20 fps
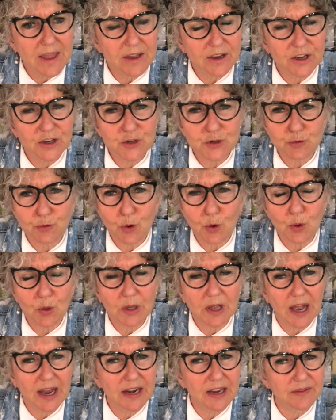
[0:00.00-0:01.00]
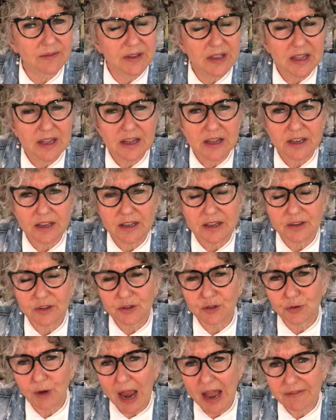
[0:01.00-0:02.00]
controlled kind of
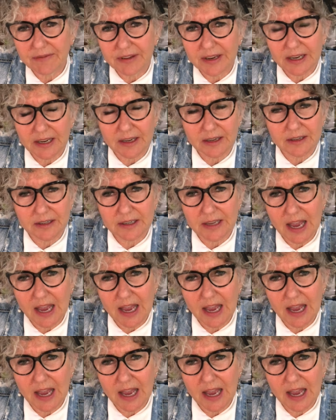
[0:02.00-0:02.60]
graphic